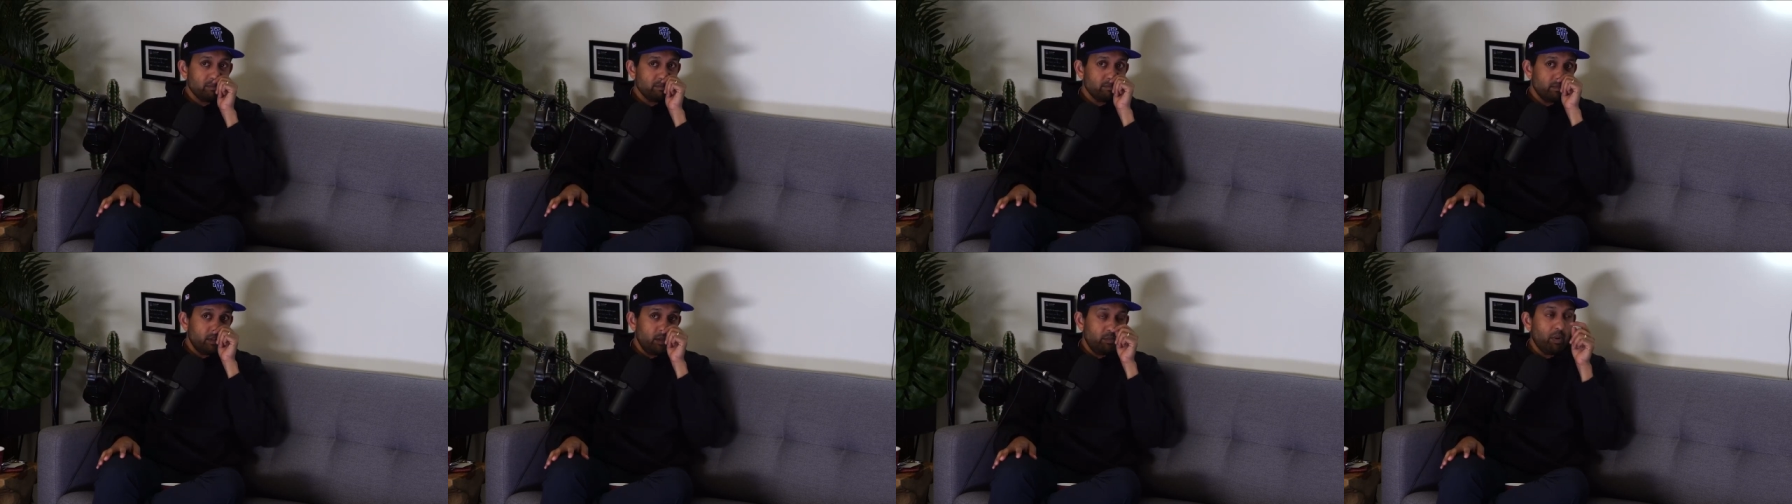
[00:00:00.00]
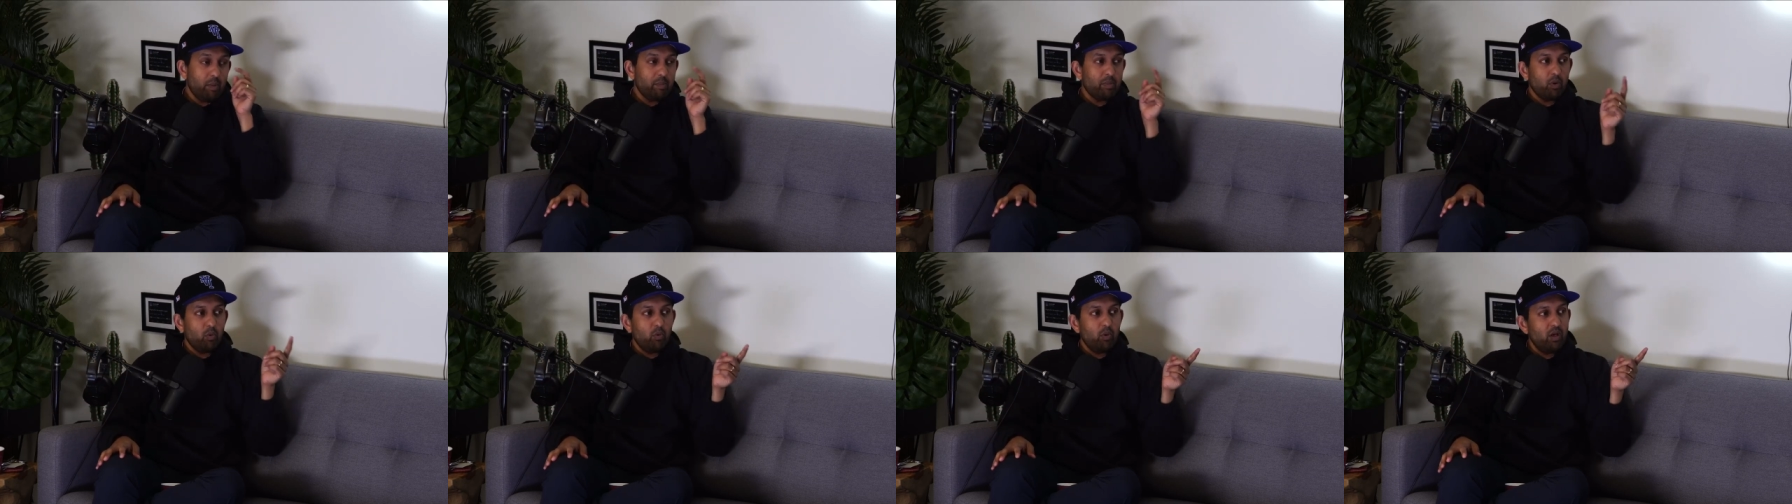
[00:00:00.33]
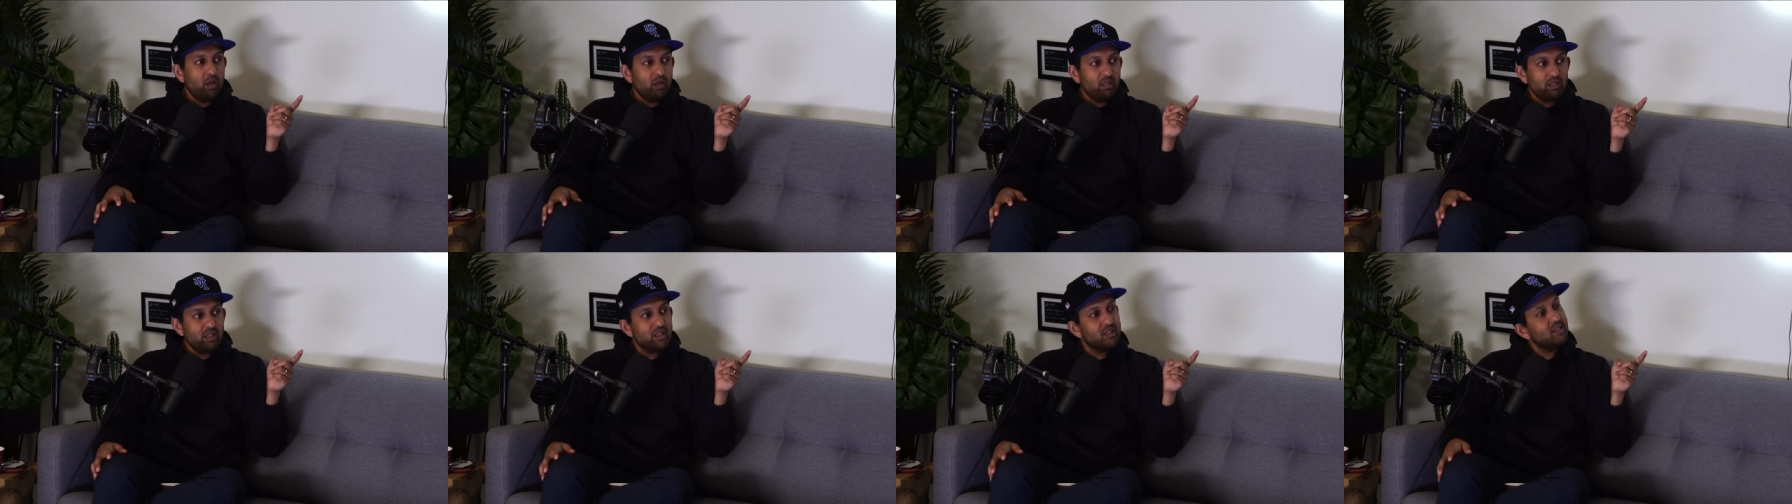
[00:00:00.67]
Remember
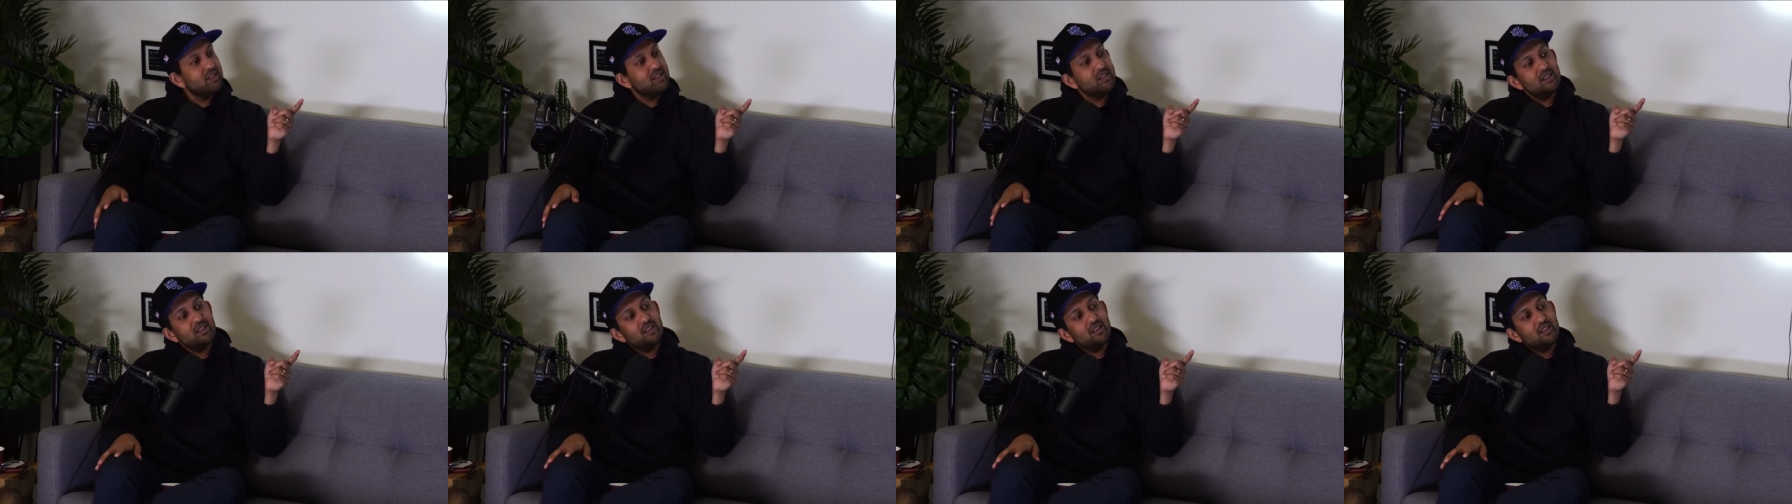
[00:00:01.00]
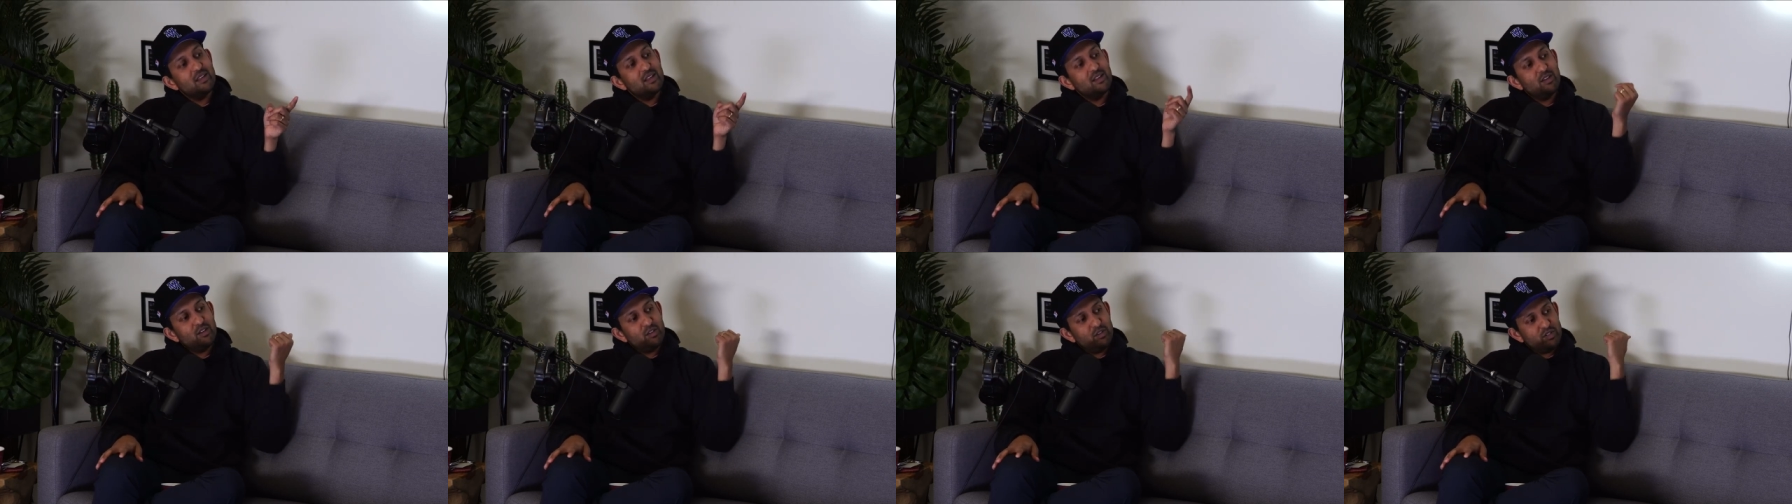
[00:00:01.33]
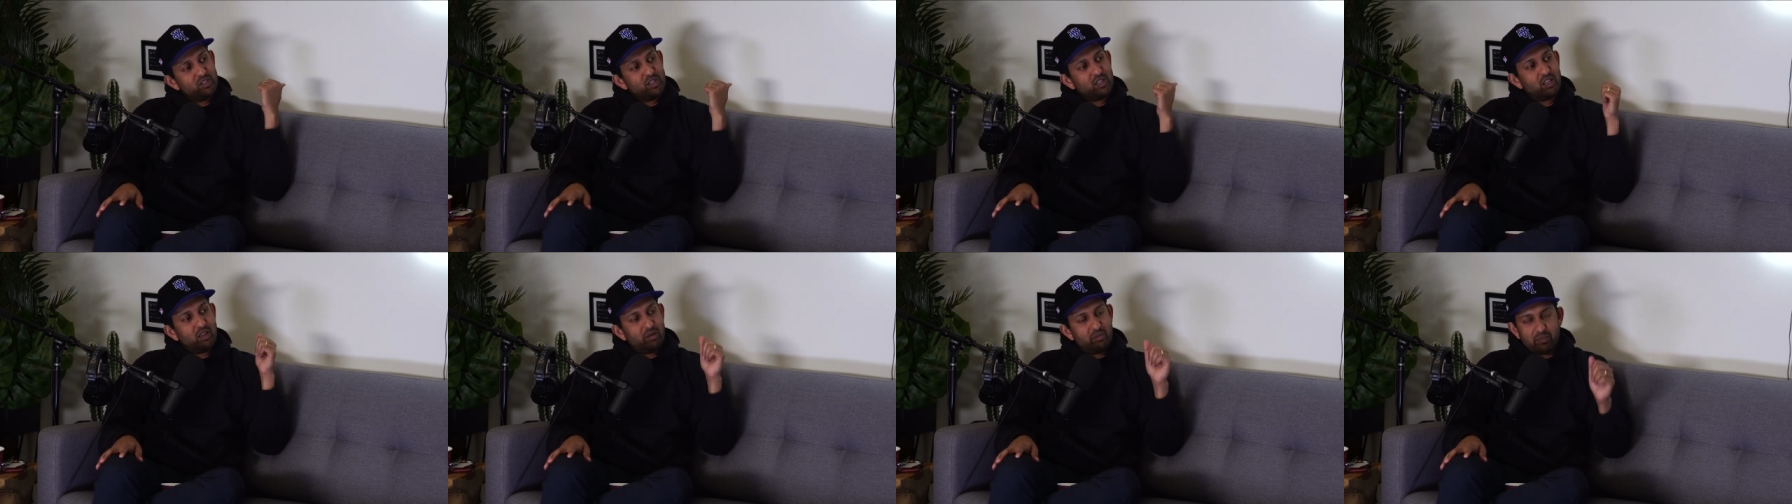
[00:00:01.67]
Will? Yeah.
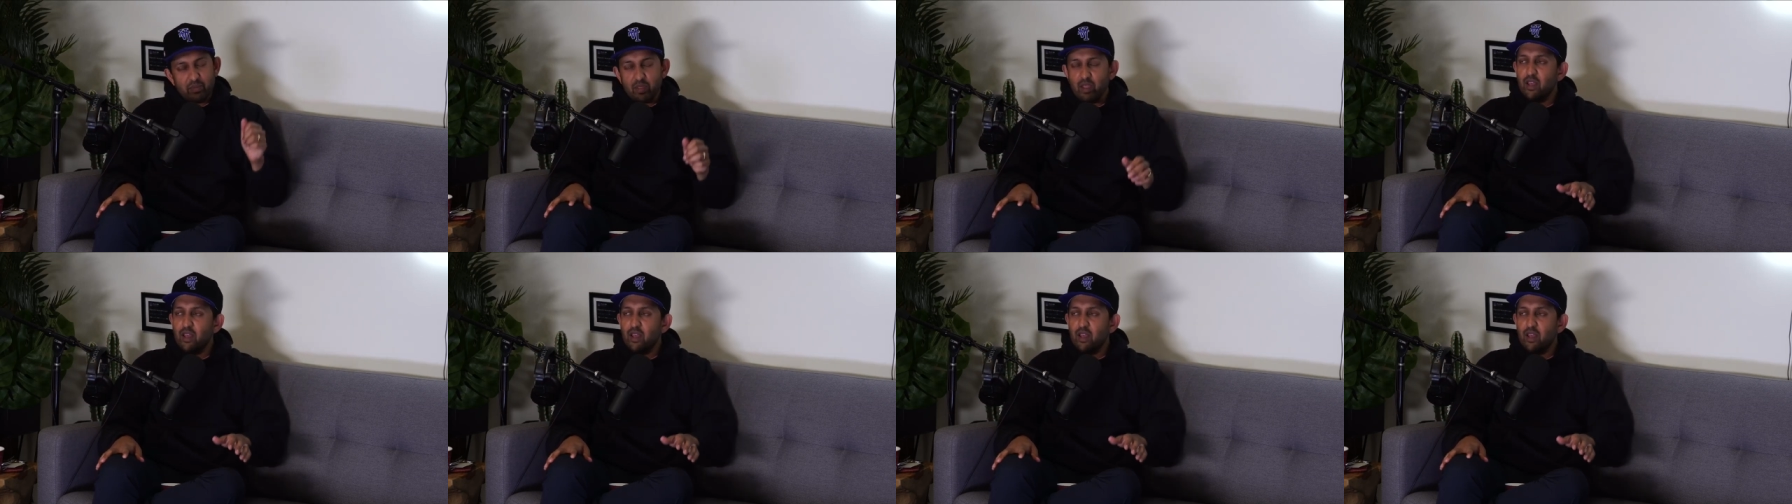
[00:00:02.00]
To,